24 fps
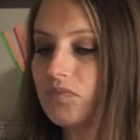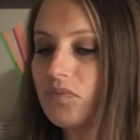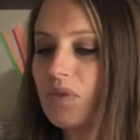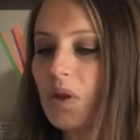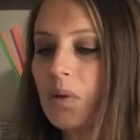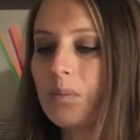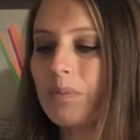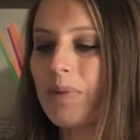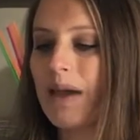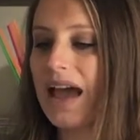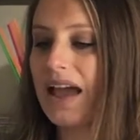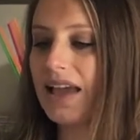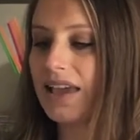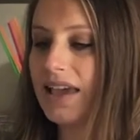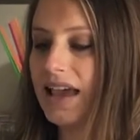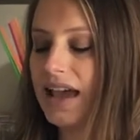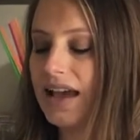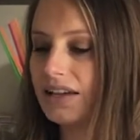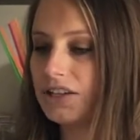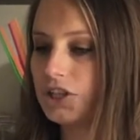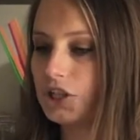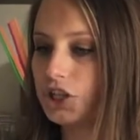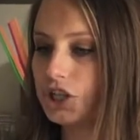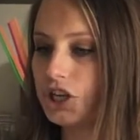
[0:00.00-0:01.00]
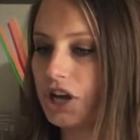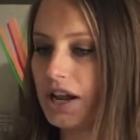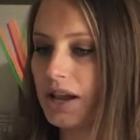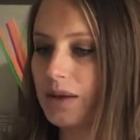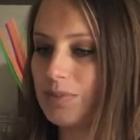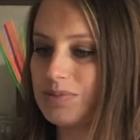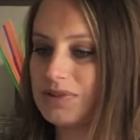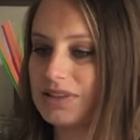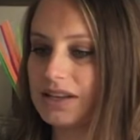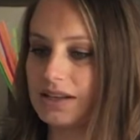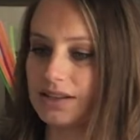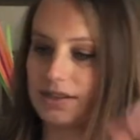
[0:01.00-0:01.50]
baguette
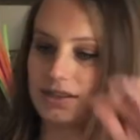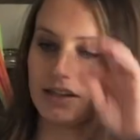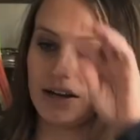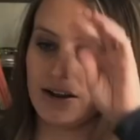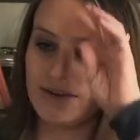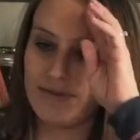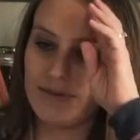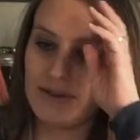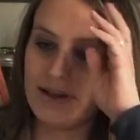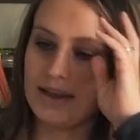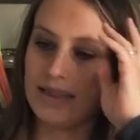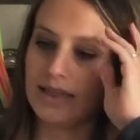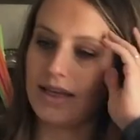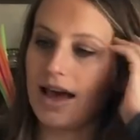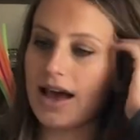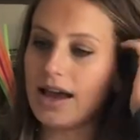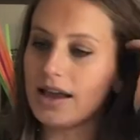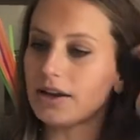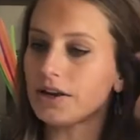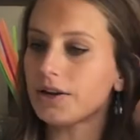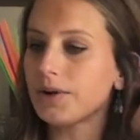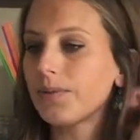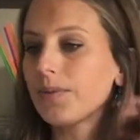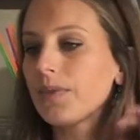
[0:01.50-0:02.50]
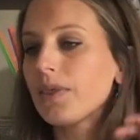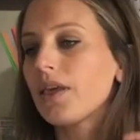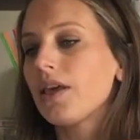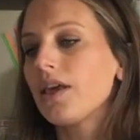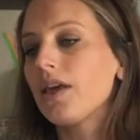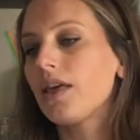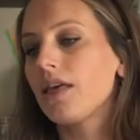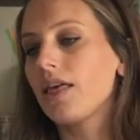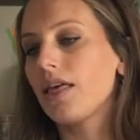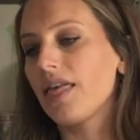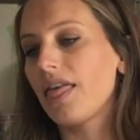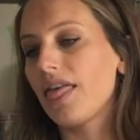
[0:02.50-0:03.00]
shapes and stuff like that.
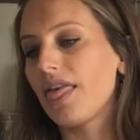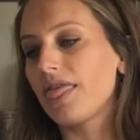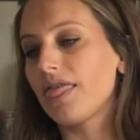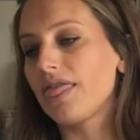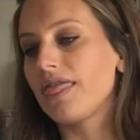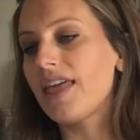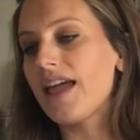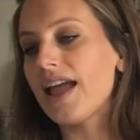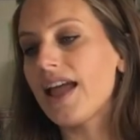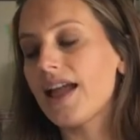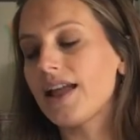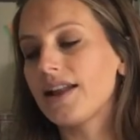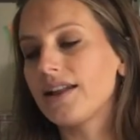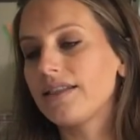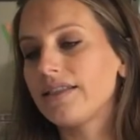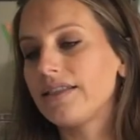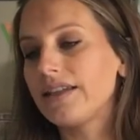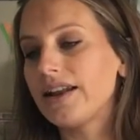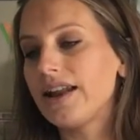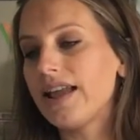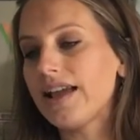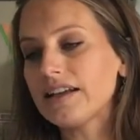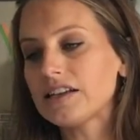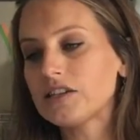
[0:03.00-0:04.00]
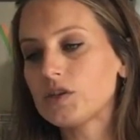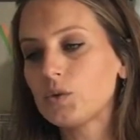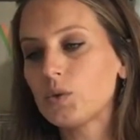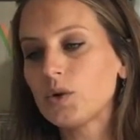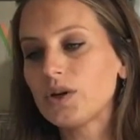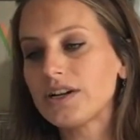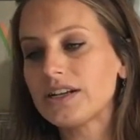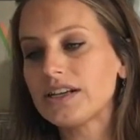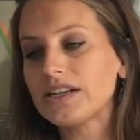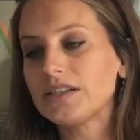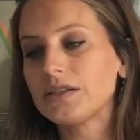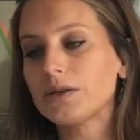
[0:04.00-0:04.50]
Then the next word
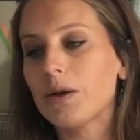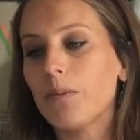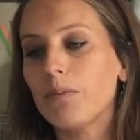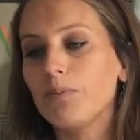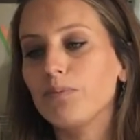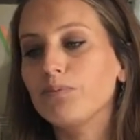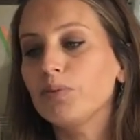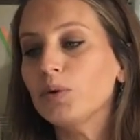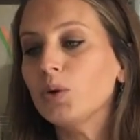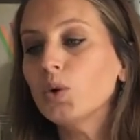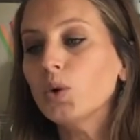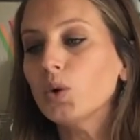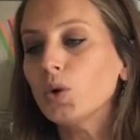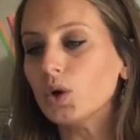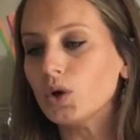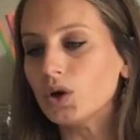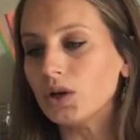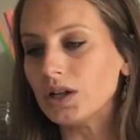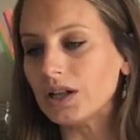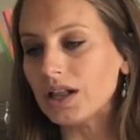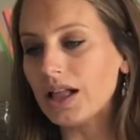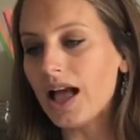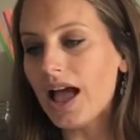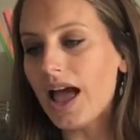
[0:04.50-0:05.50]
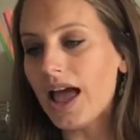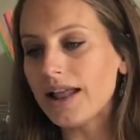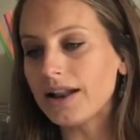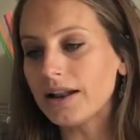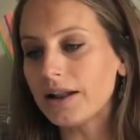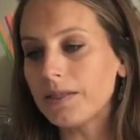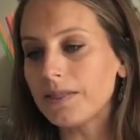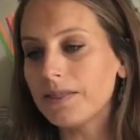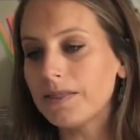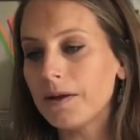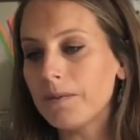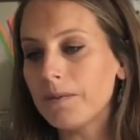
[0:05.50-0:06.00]
is boule, and the